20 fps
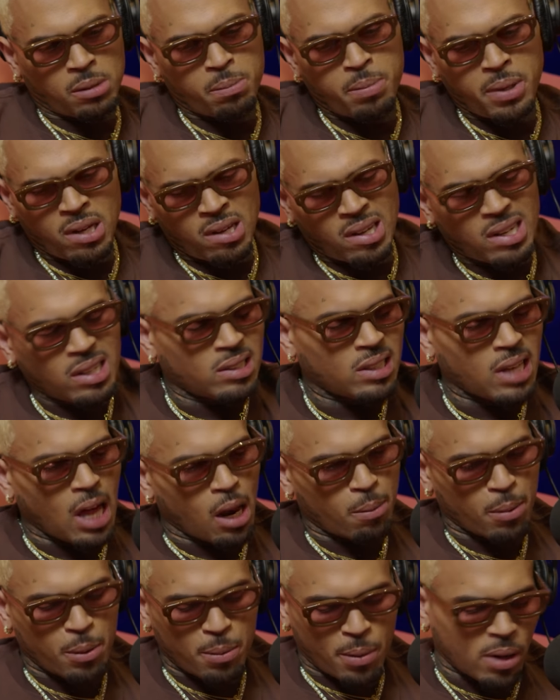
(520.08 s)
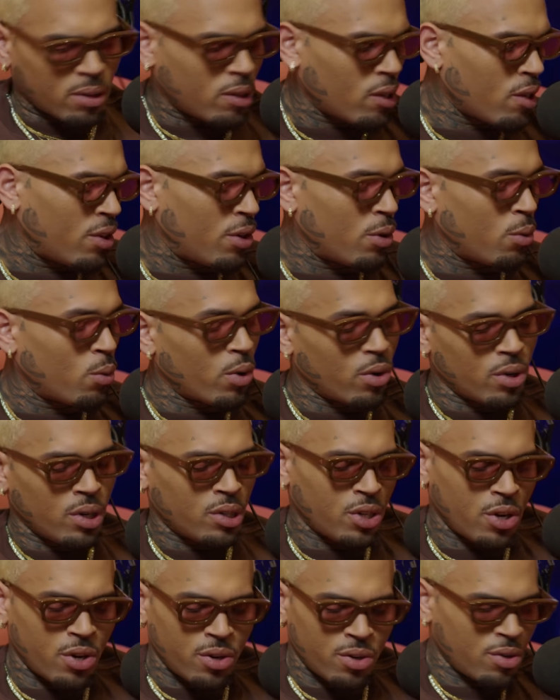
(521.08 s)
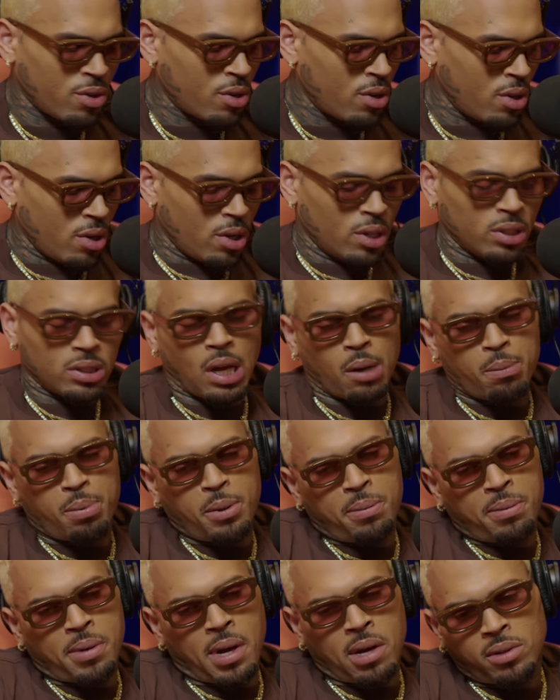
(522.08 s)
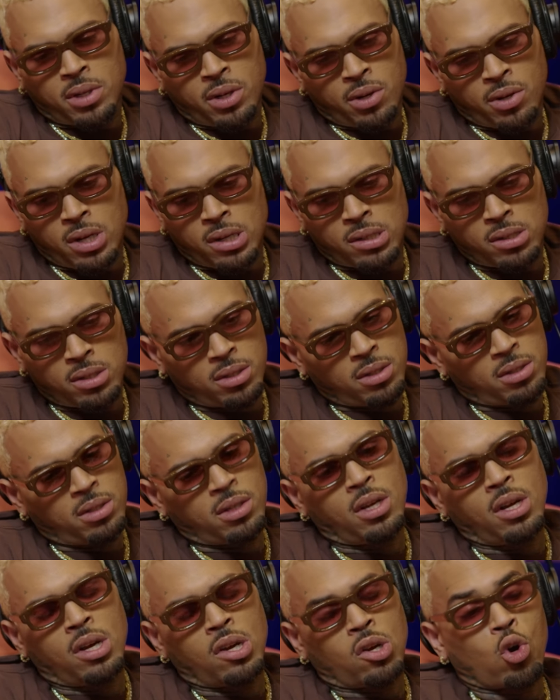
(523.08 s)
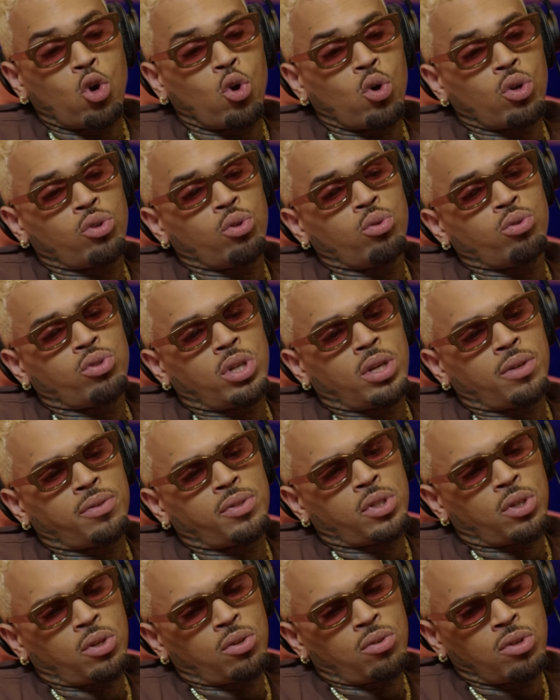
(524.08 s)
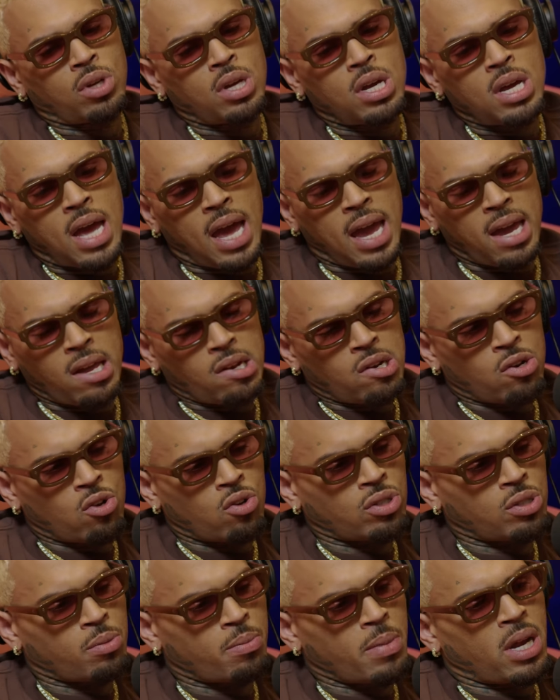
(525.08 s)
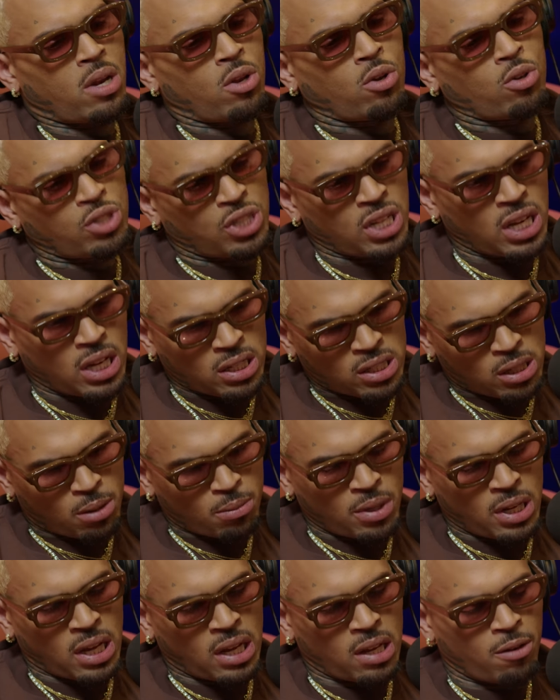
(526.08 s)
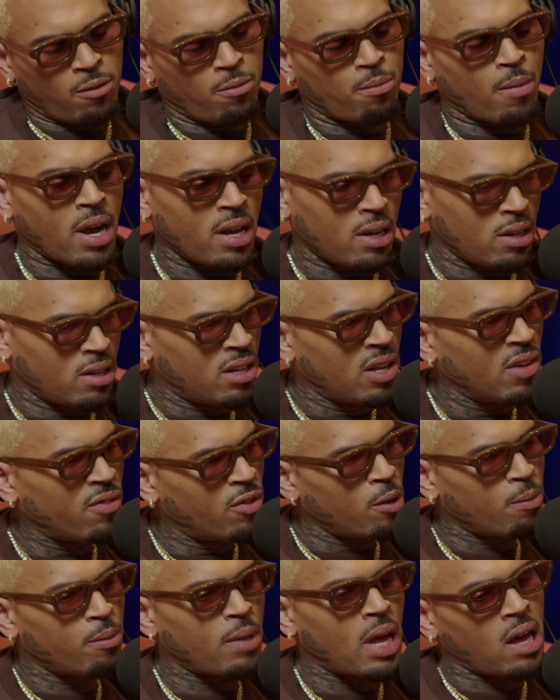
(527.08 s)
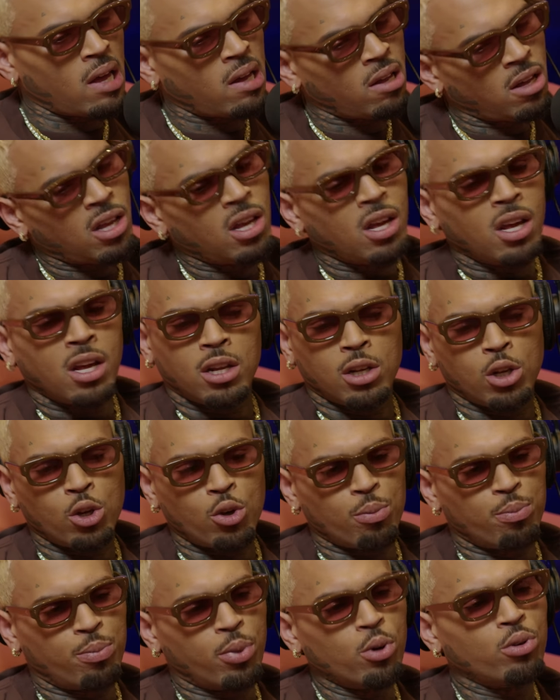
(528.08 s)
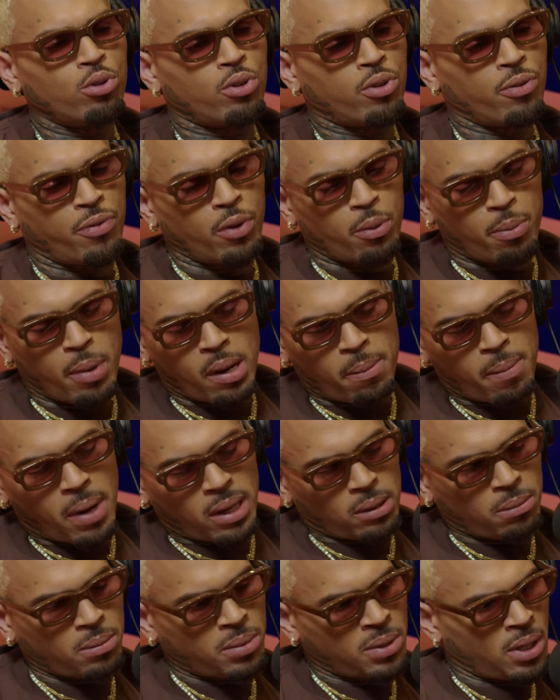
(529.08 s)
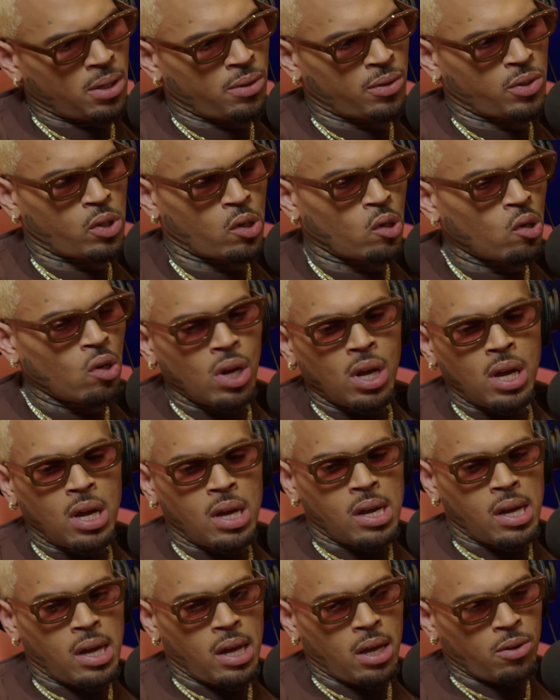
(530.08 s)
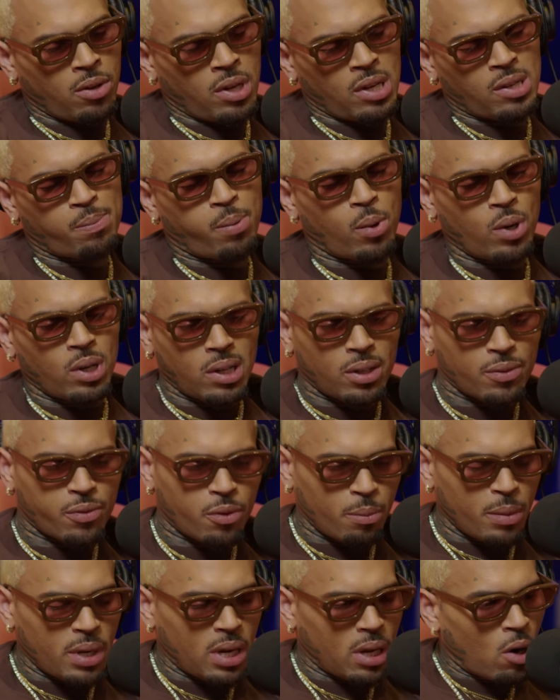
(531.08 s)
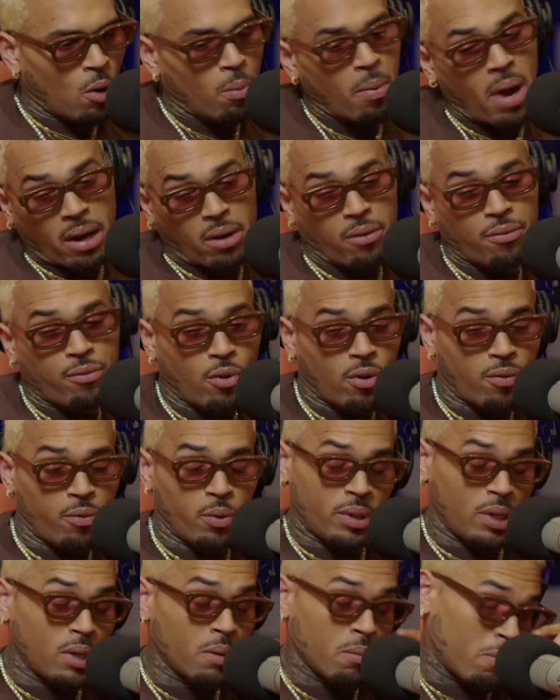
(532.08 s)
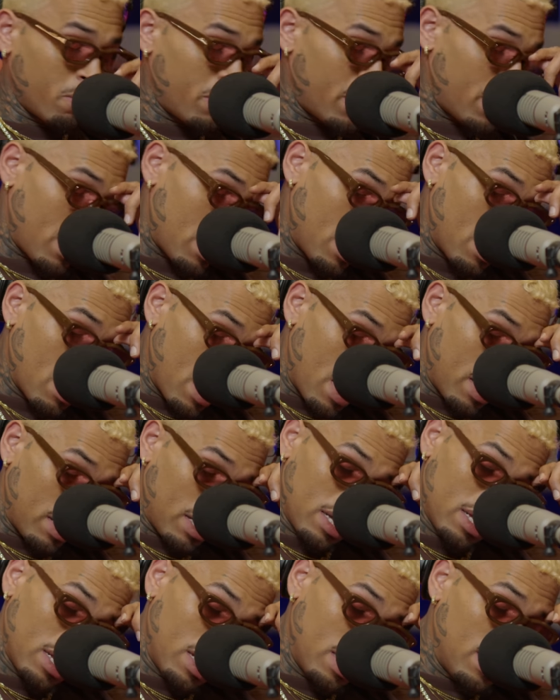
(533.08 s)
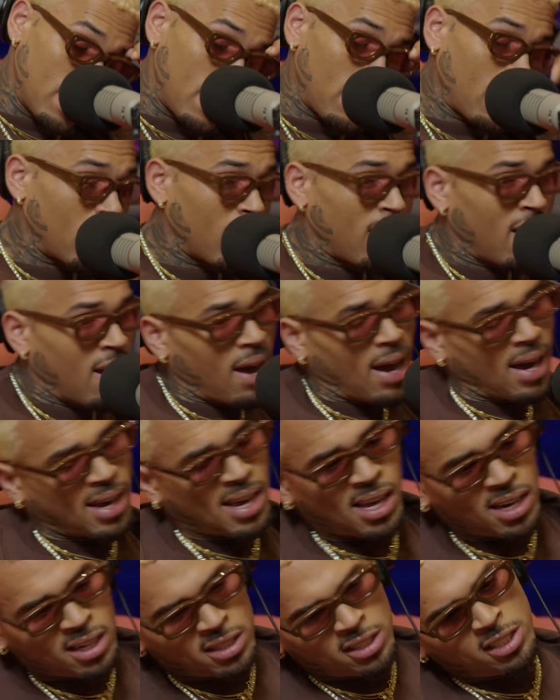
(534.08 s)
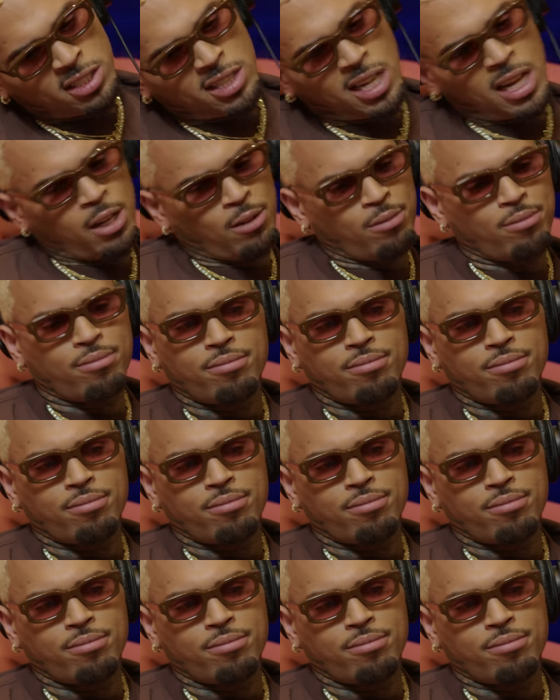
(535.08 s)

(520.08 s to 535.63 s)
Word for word: opinion because there's a lot of people out there in the world that's hurting. There's a lot of people out there that's right. going through stuff, so hating on somebody or saying something negative might give them that little boost to feel better about themselves. So it, it's pointless for me to go back and forth with them. But at the end of the day, I kind of just like,